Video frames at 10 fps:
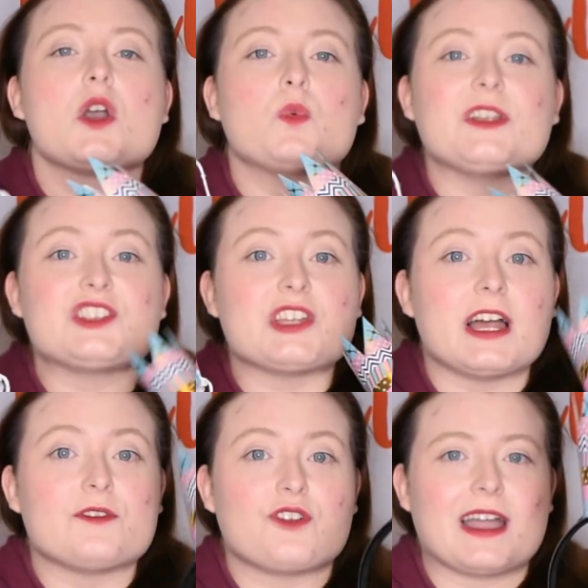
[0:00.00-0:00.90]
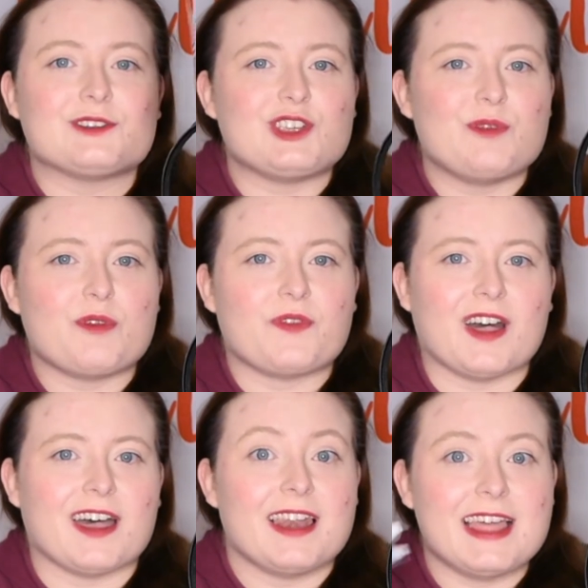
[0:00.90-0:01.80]
Which style of crown do you
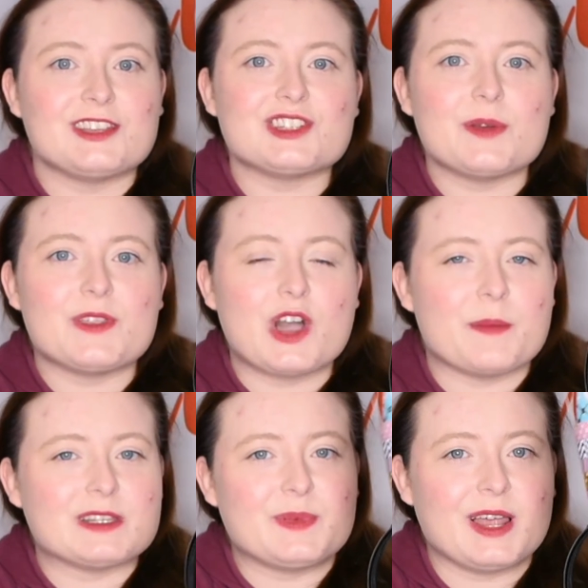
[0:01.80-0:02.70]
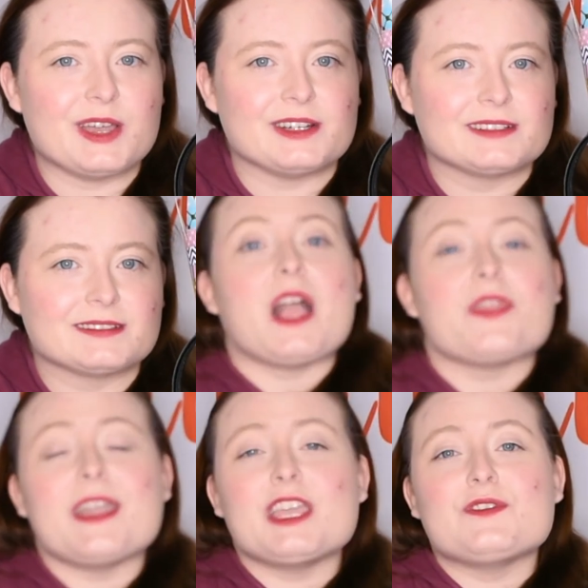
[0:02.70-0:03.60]
prefer? Let us know in the comments below.
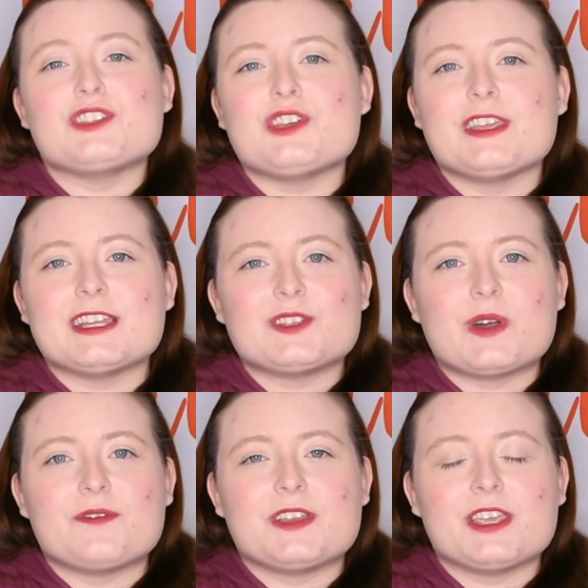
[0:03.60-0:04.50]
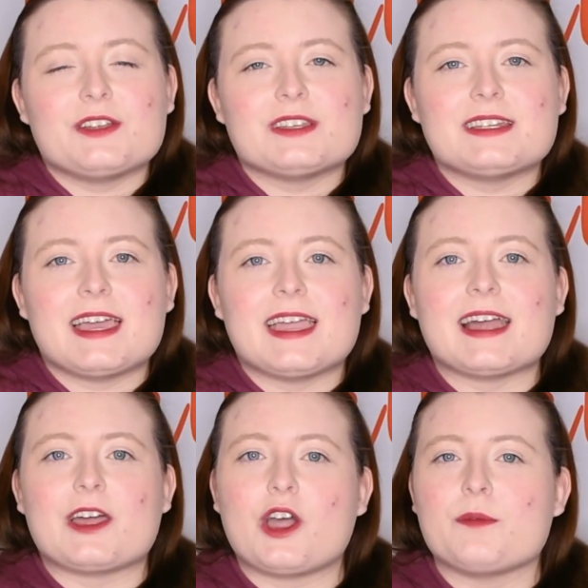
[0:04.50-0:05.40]
Thank you for tuning into our video today,
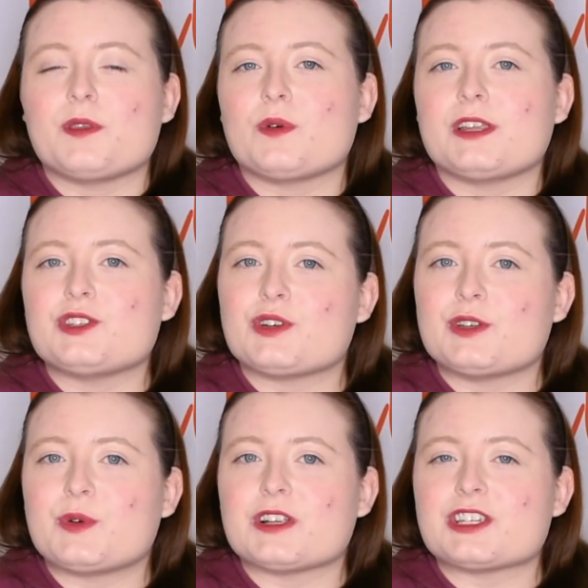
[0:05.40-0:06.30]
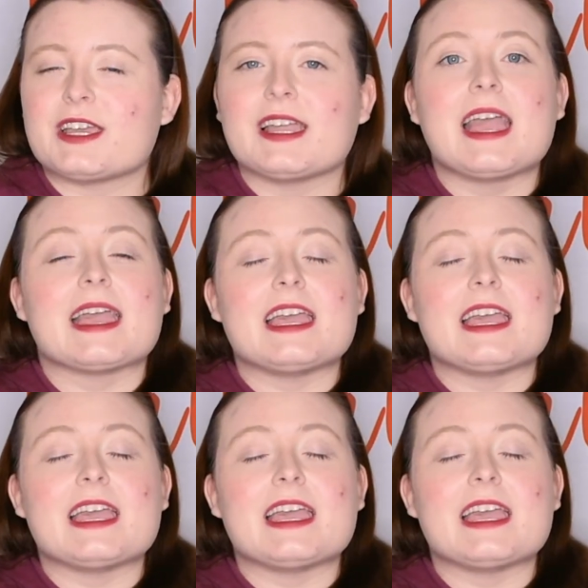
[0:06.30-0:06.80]
and I hope you all enjoyed watching.